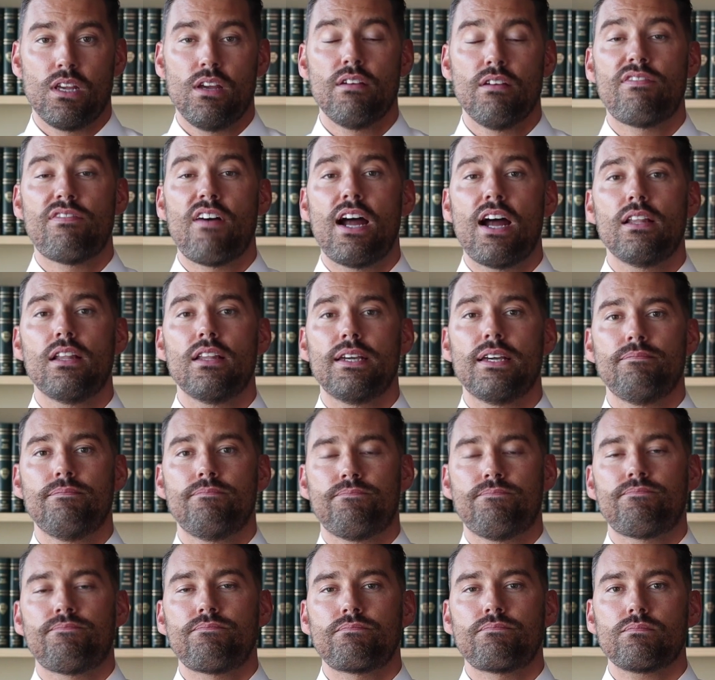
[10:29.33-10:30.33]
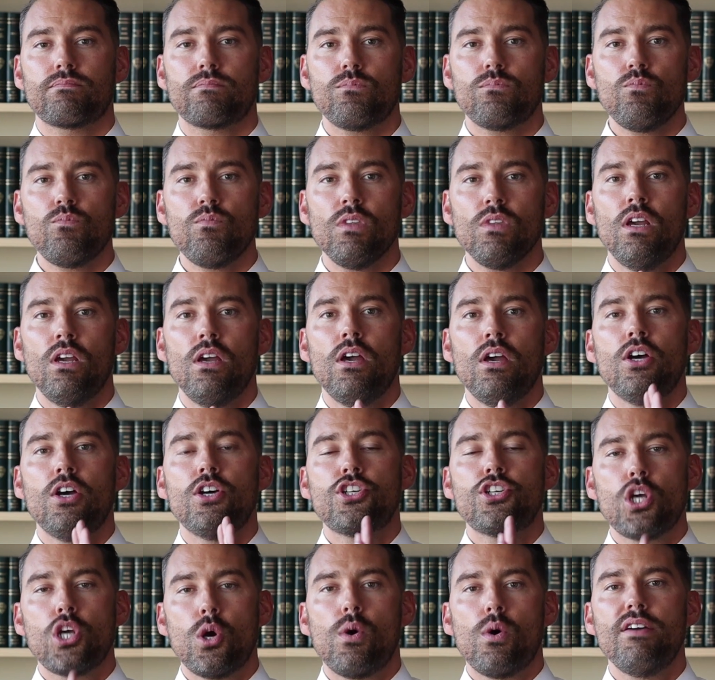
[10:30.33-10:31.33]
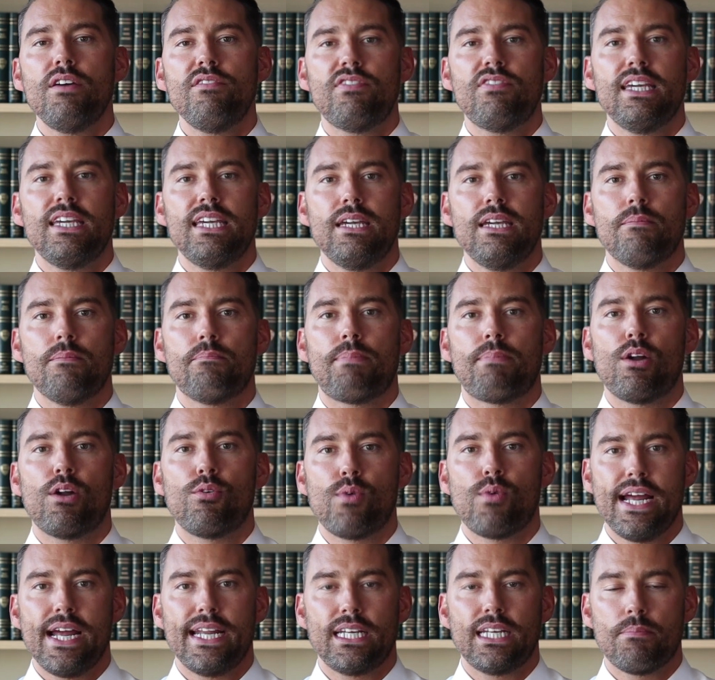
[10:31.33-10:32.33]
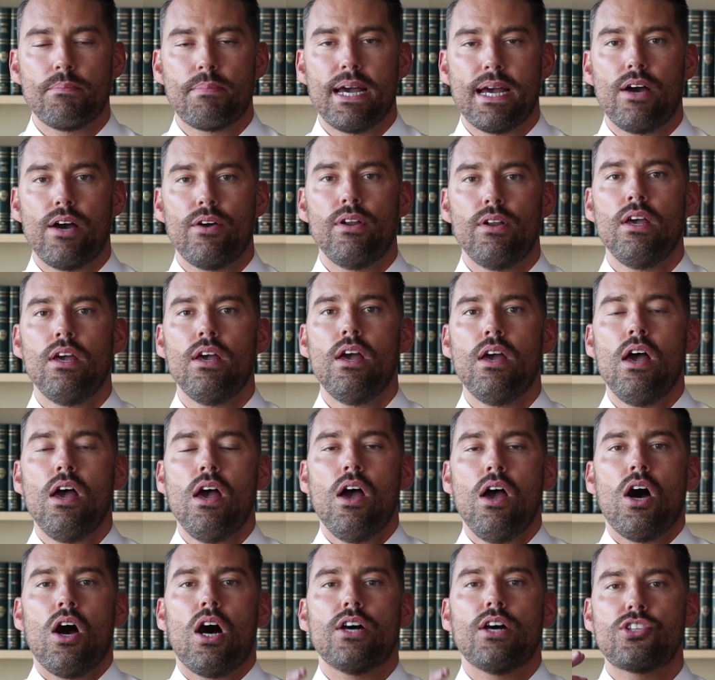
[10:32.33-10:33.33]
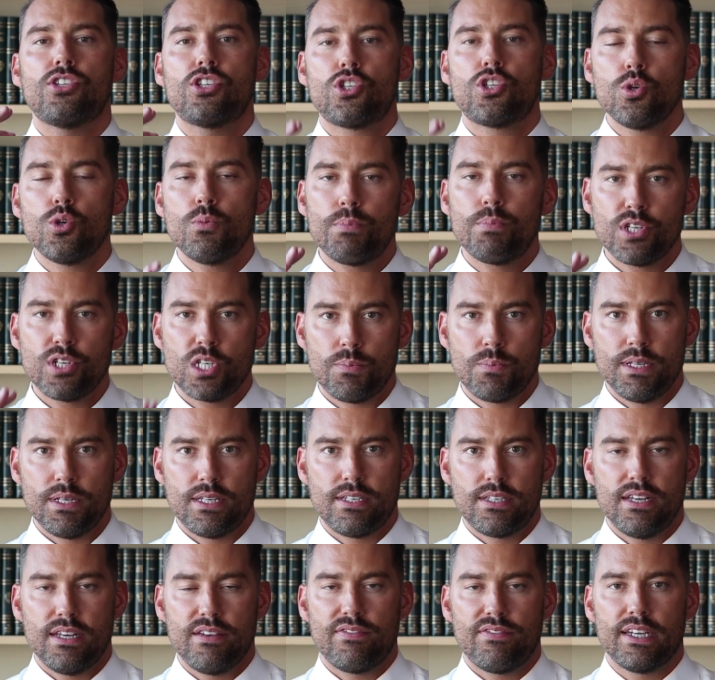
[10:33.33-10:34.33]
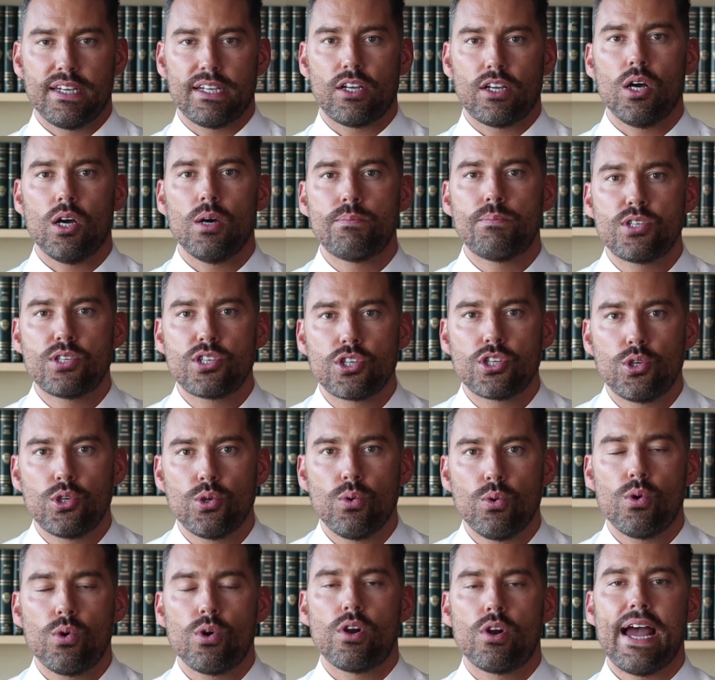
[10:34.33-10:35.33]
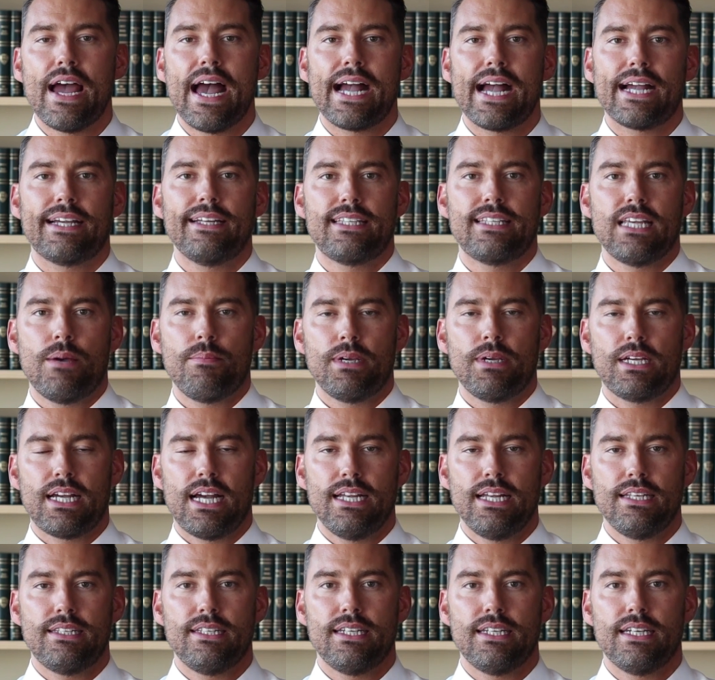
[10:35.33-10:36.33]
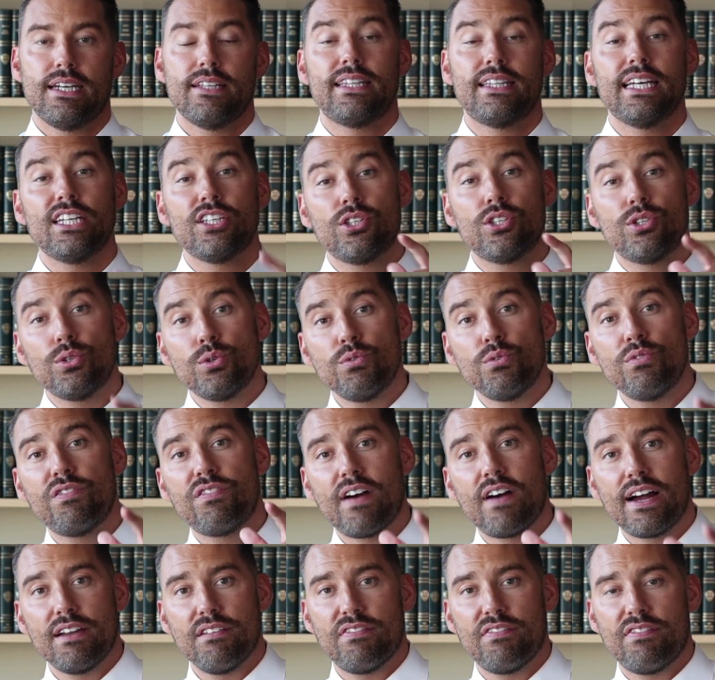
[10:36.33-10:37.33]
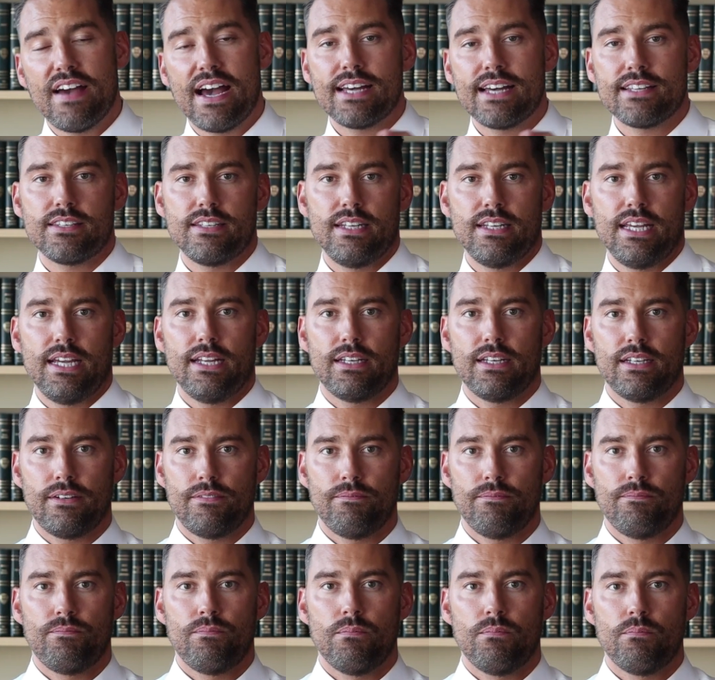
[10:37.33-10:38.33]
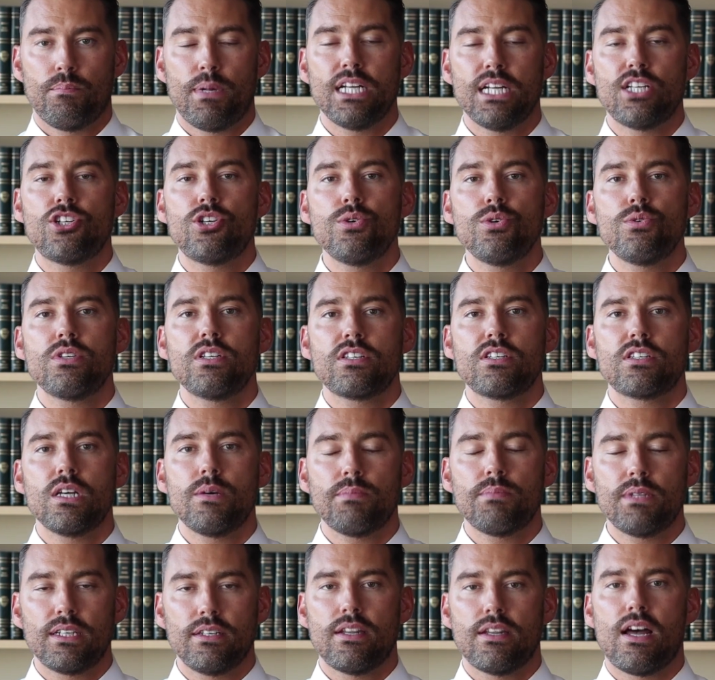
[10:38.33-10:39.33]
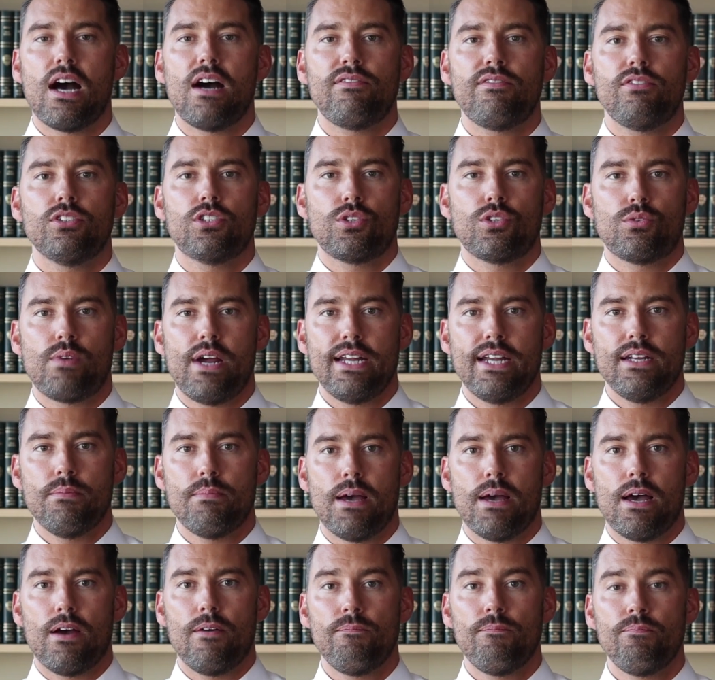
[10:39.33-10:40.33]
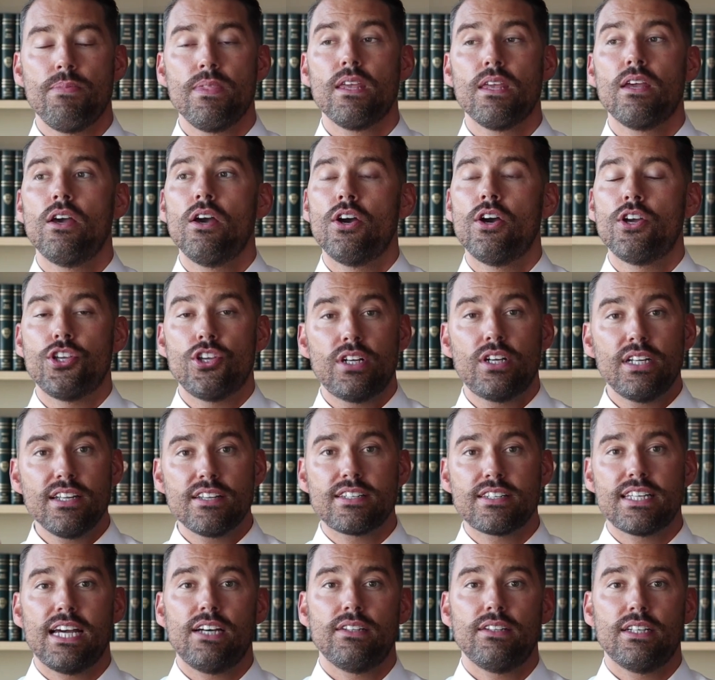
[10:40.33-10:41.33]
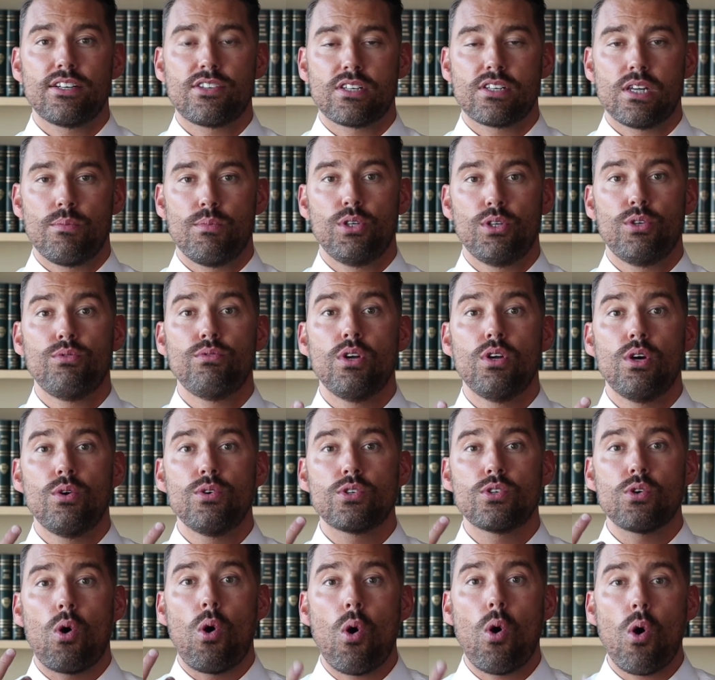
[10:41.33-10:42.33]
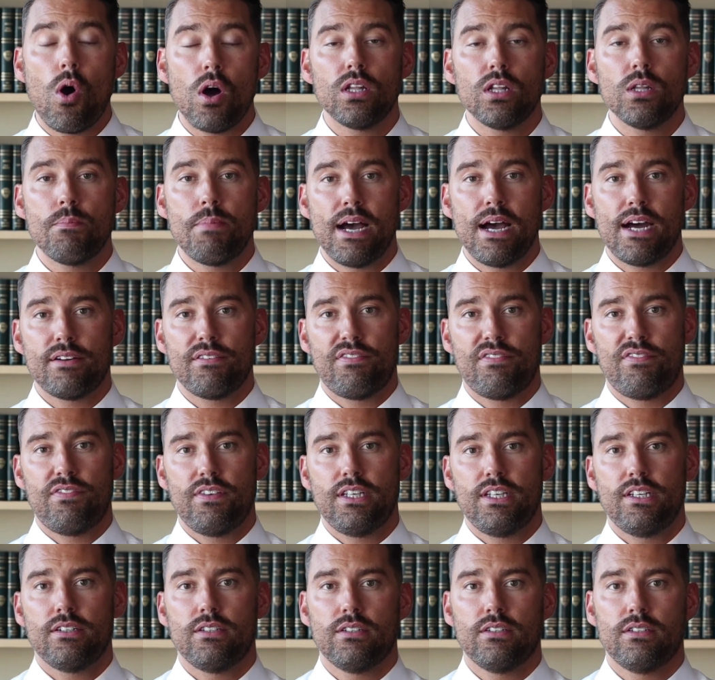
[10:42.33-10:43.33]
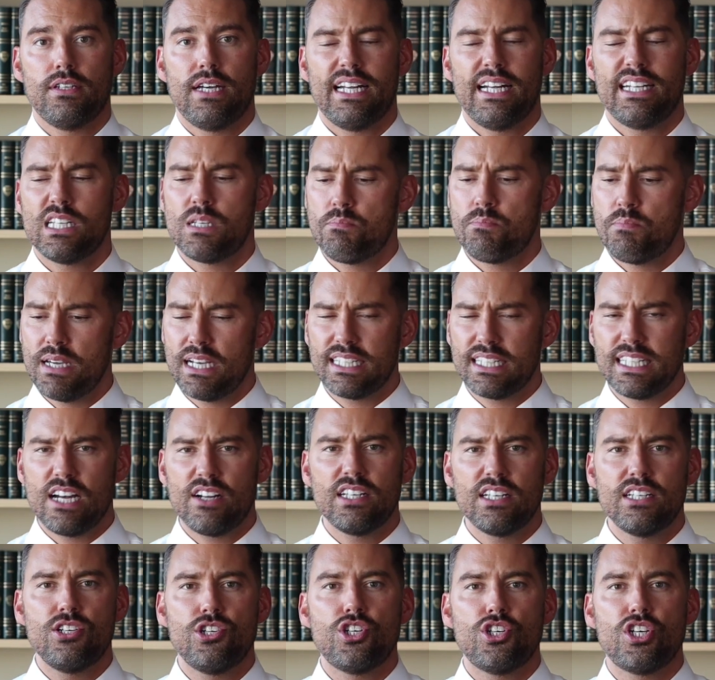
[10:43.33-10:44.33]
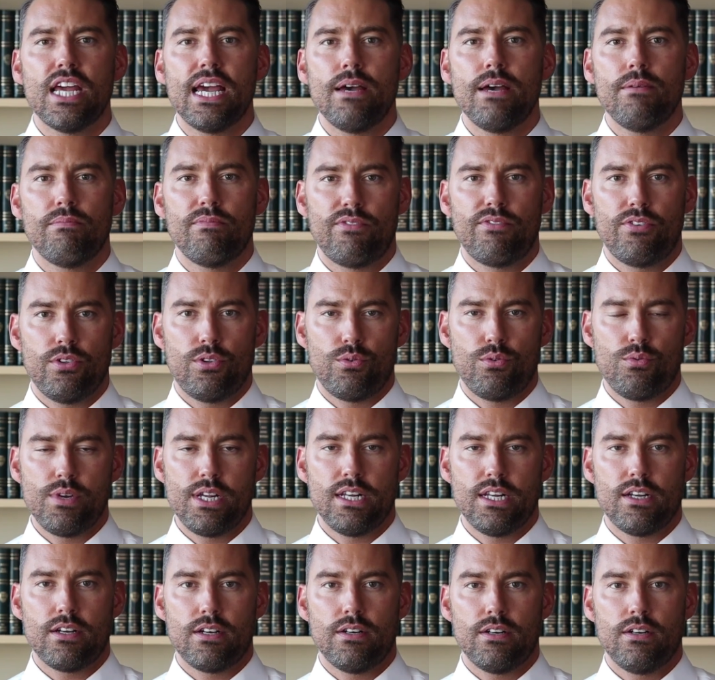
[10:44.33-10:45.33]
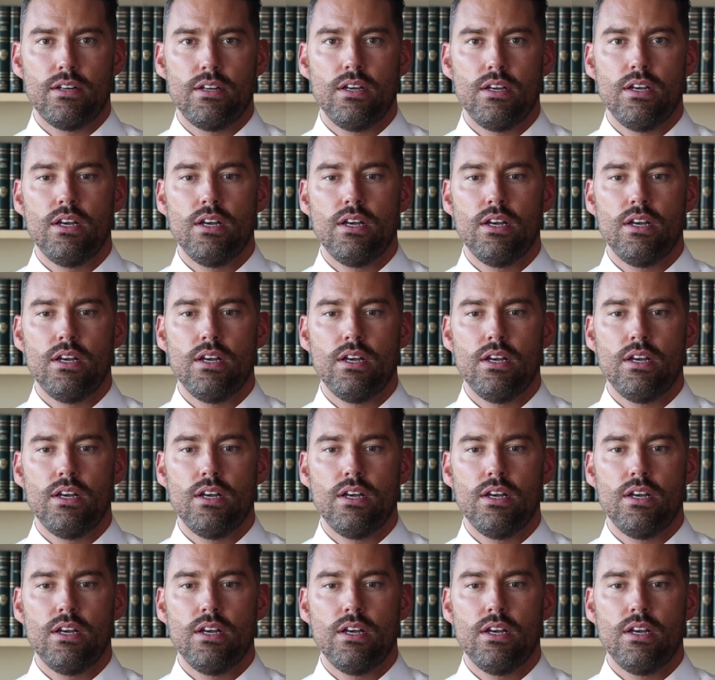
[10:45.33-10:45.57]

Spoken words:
Finally, show IV by writing about a super specific, obscure academic idea that you find fascinating. By choosing something novel to write about, you're going to sound like someone who knows all about a field and has picked out a gem for the reader.